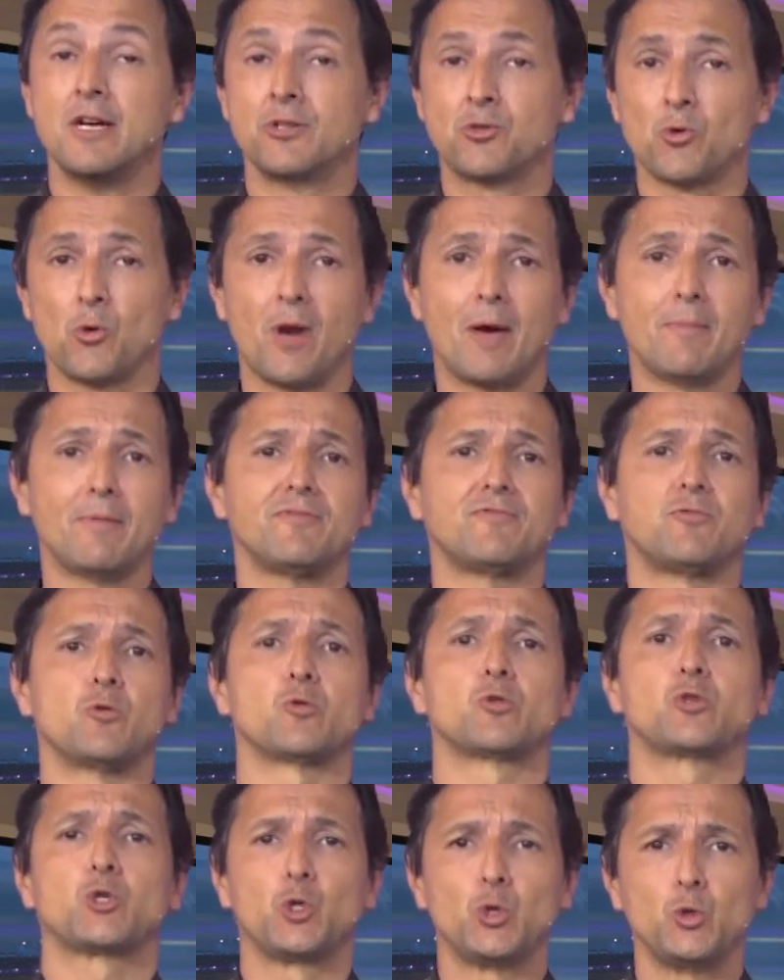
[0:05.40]
Draw number
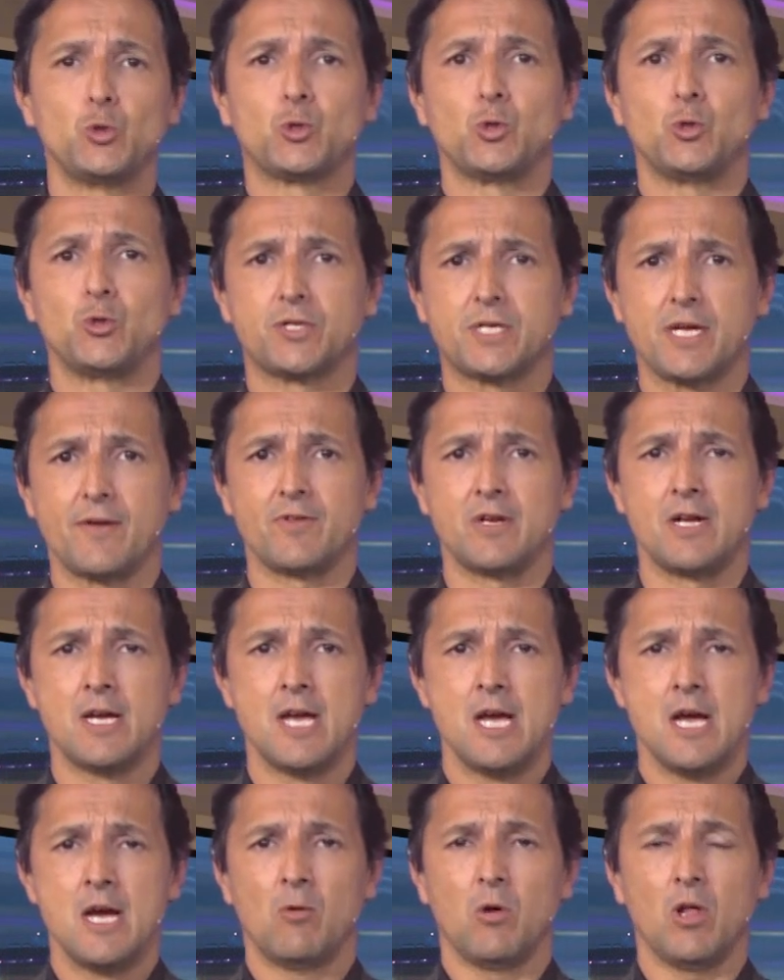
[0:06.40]
4227.
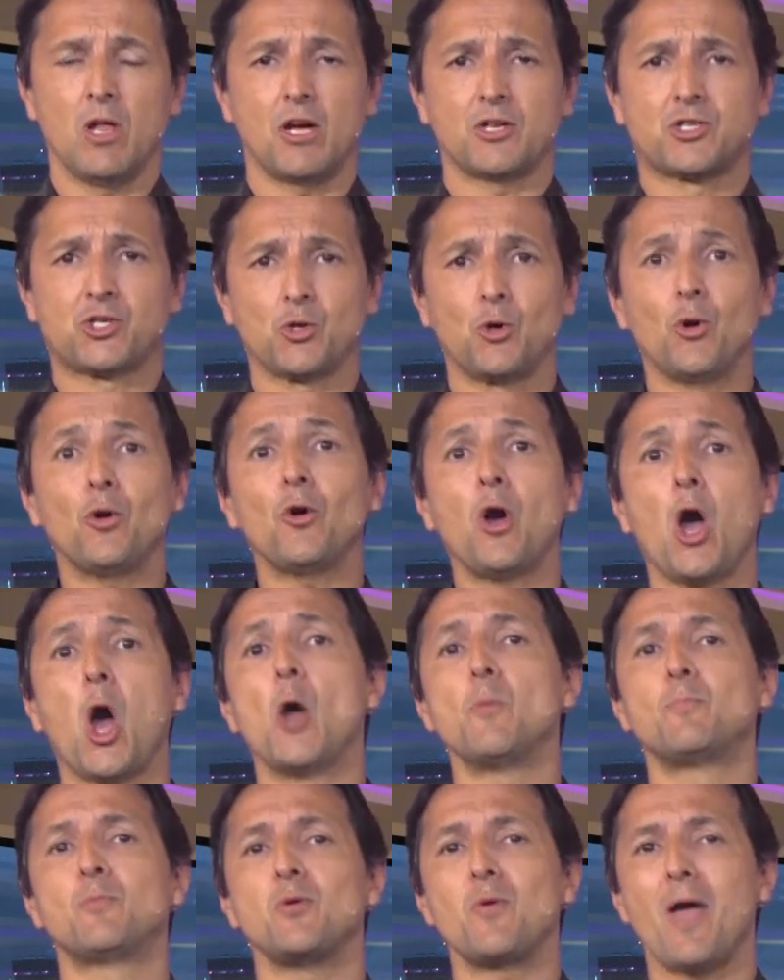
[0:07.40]
Well, I sure
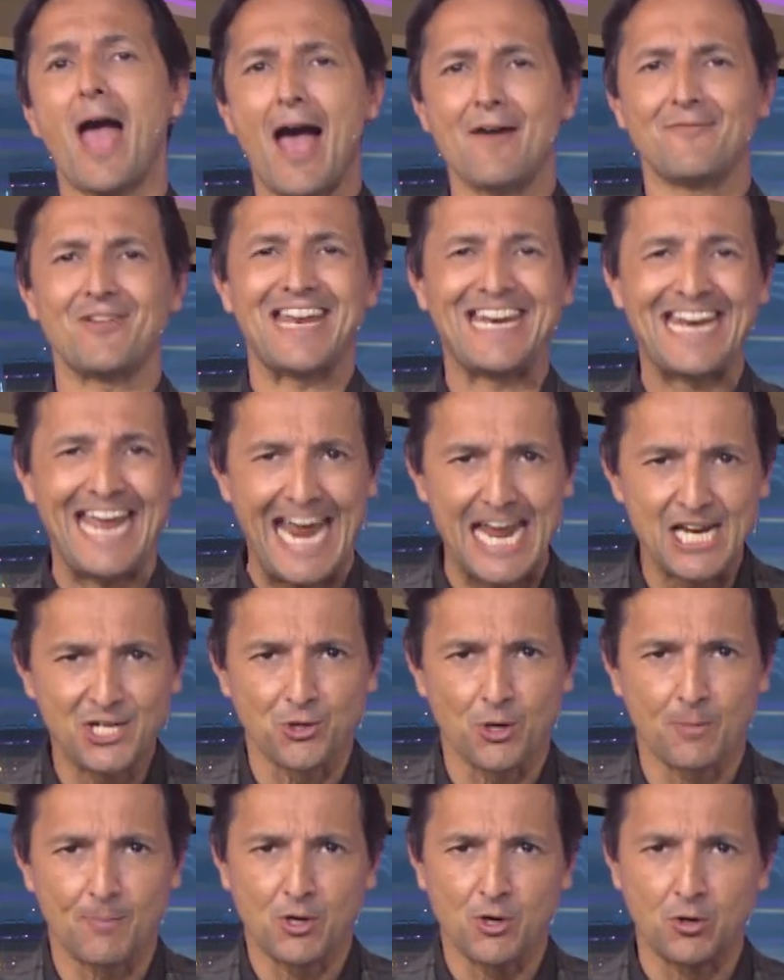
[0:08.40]
hope you have an
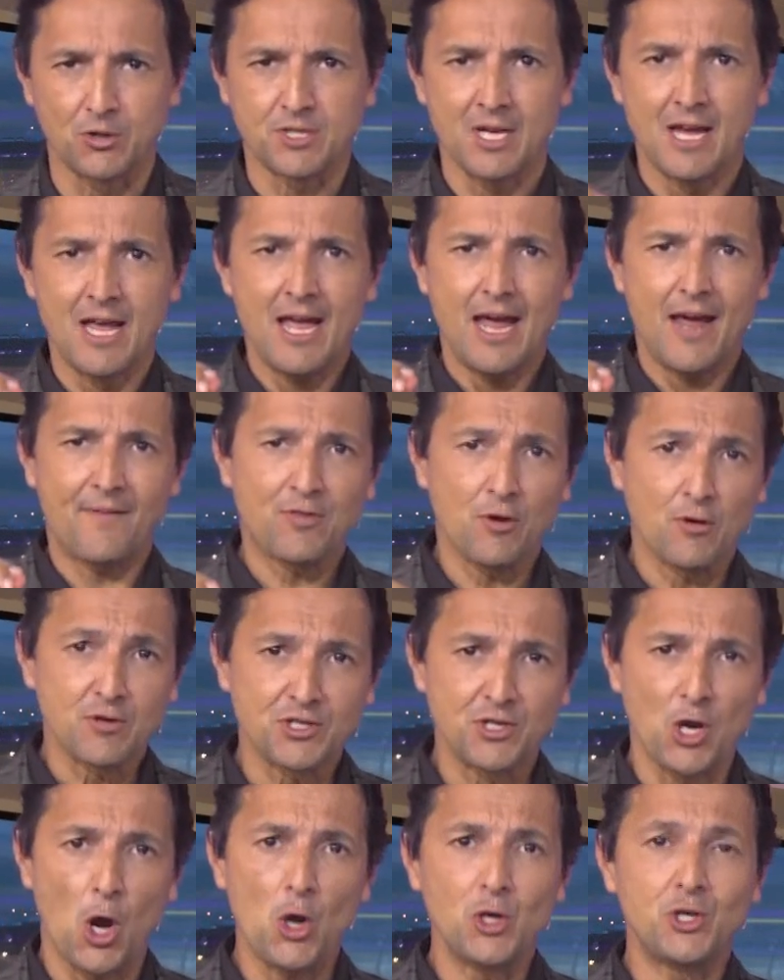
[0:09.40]
entry, because if there
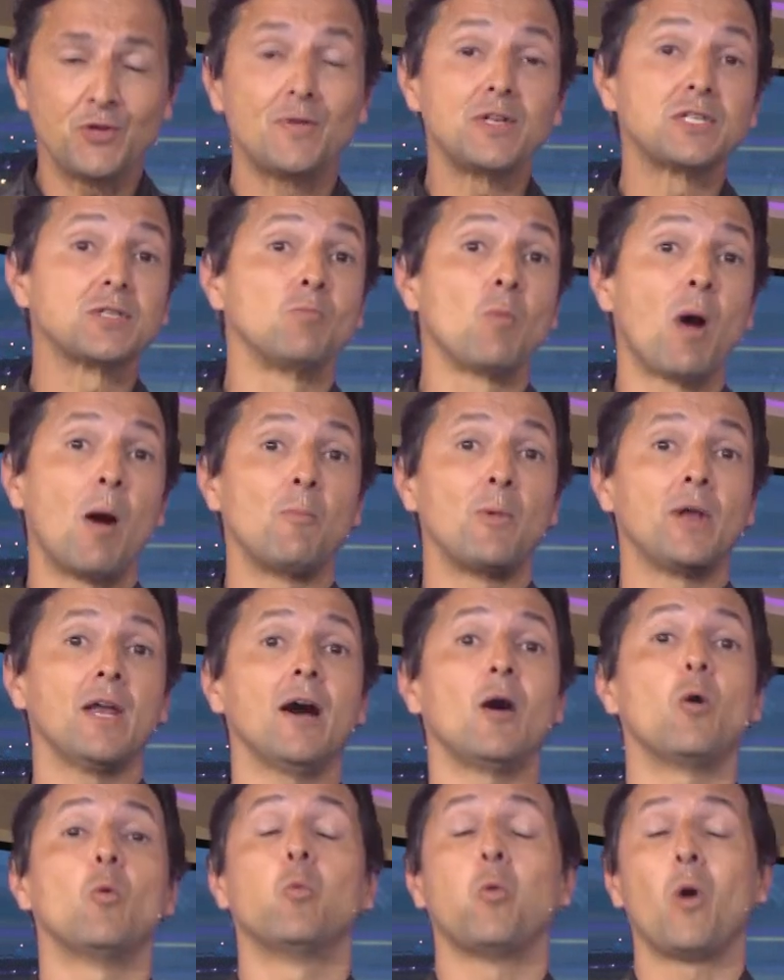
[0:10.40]
is no Division 1
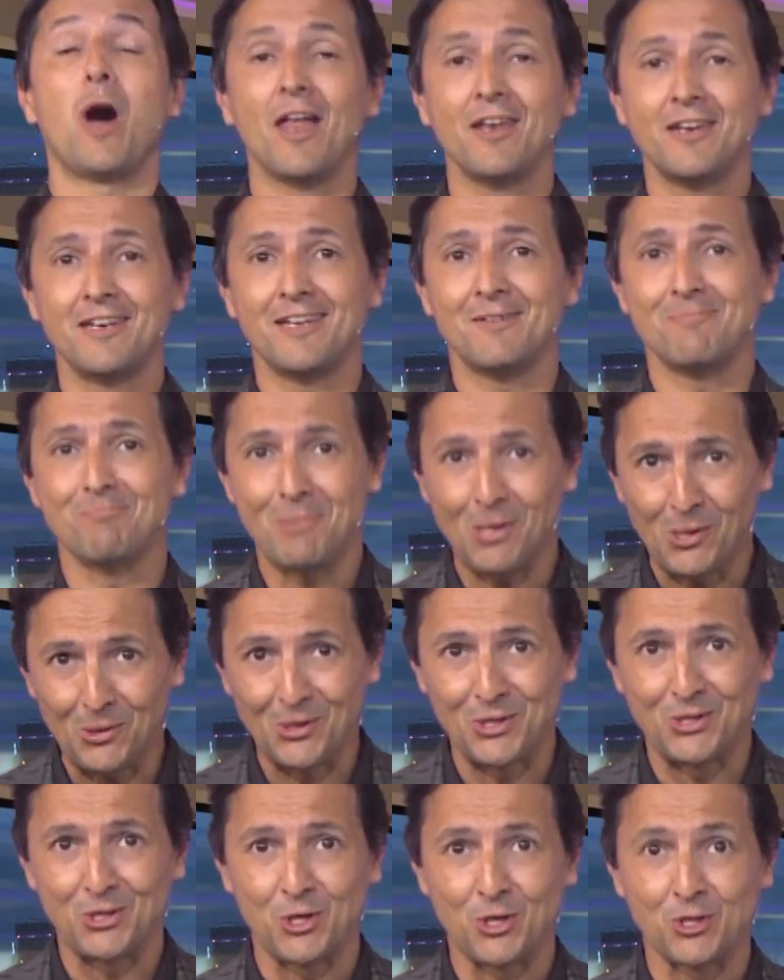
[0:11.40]
winner, $1
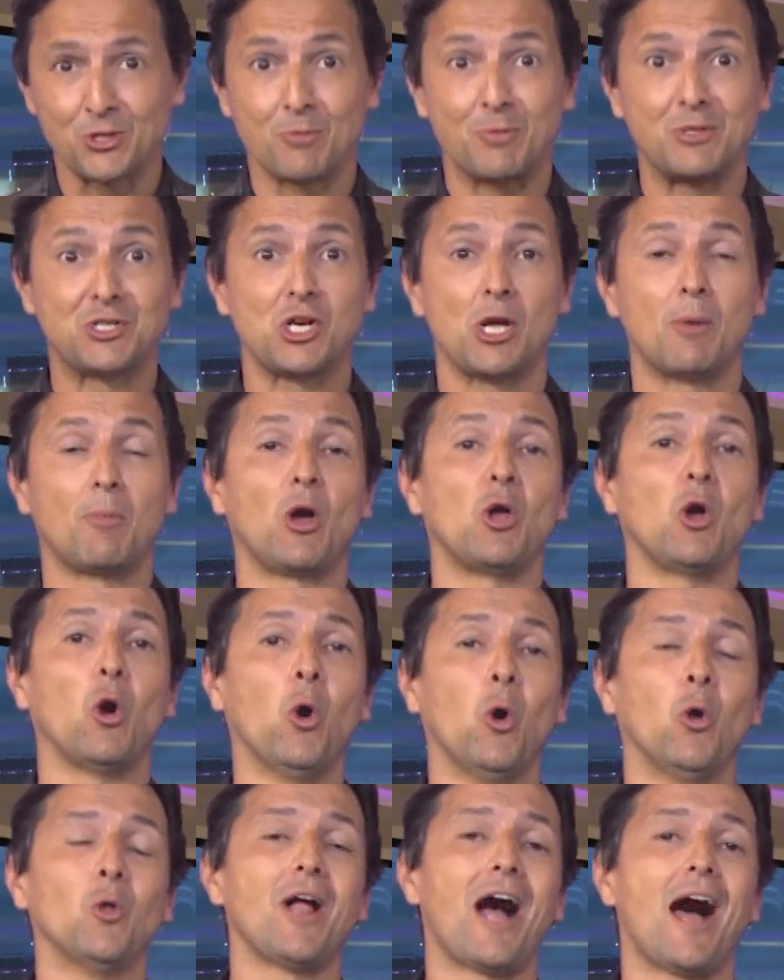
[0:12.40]
million will be shared by
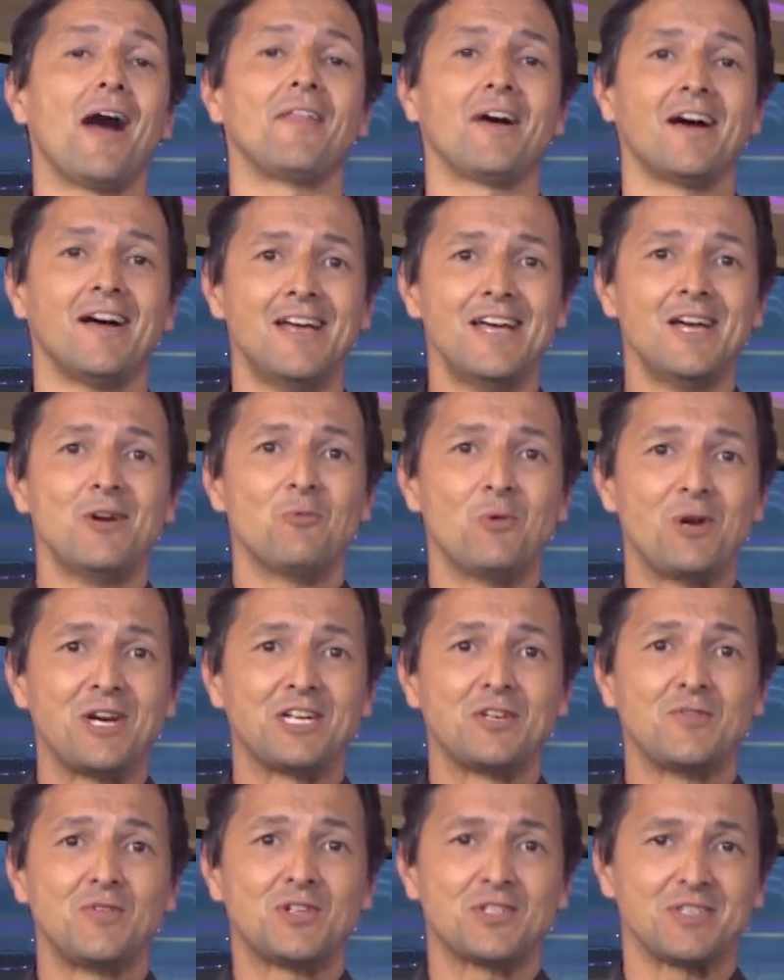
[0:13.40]
all other
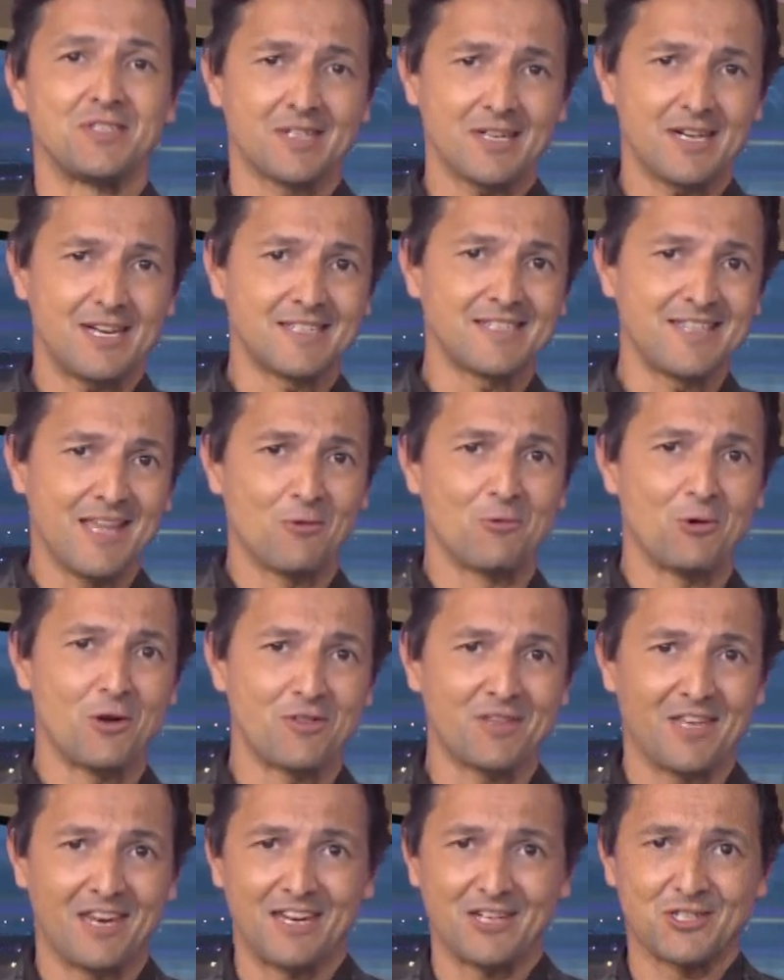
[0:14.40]
winning divisions. Isn't that
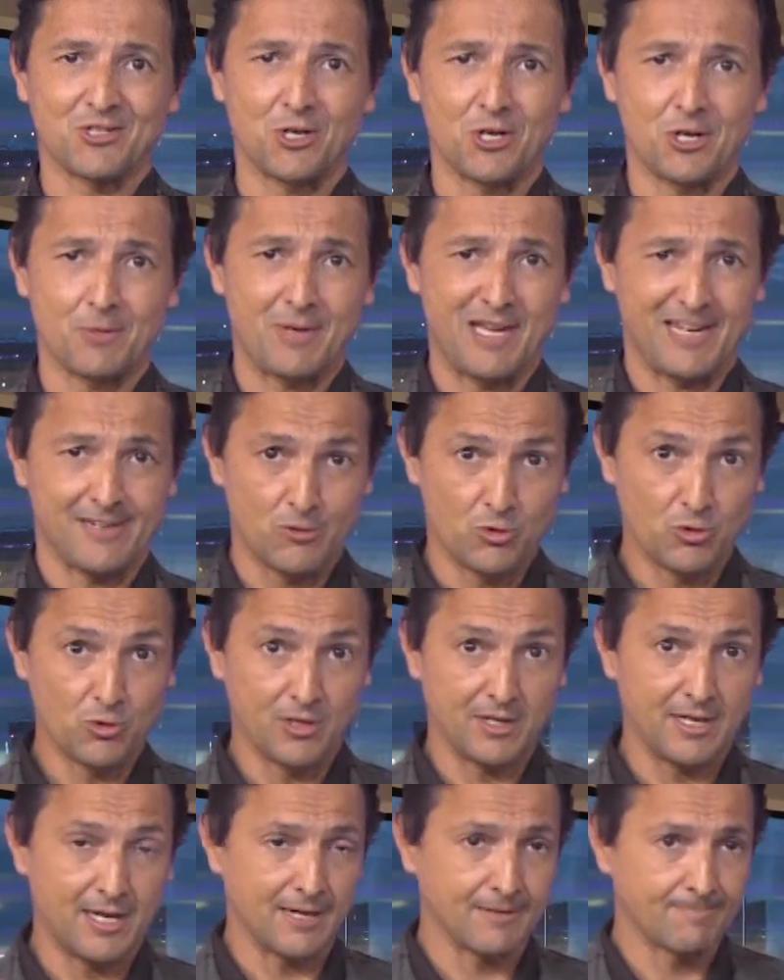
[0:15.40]
worth getting excited about?
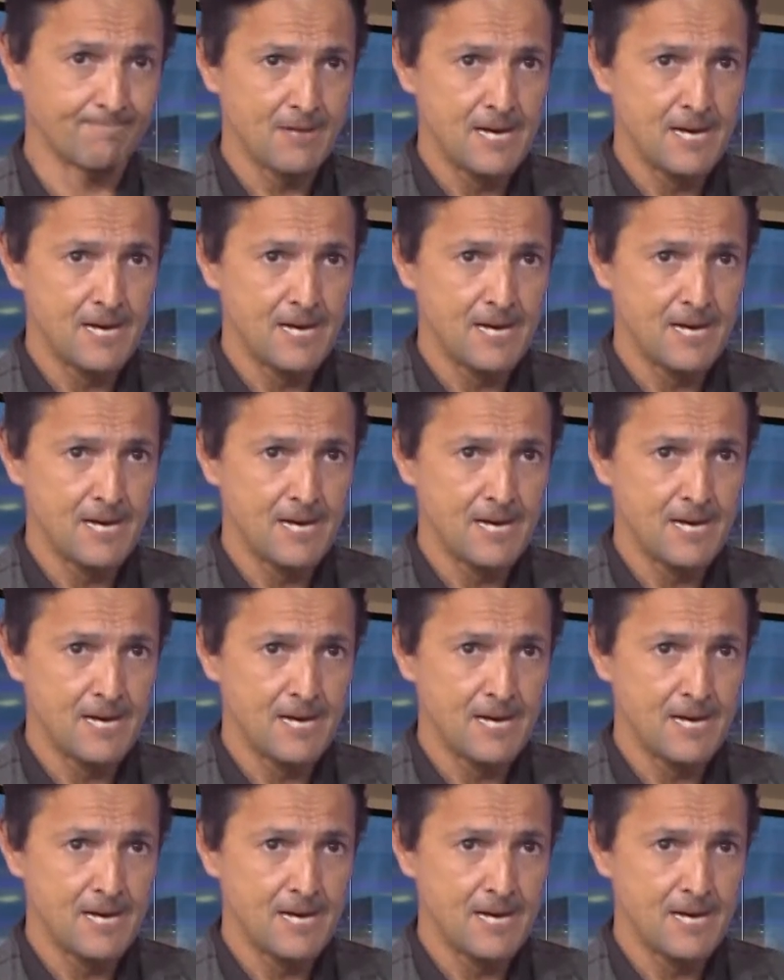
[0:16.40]
Good luck.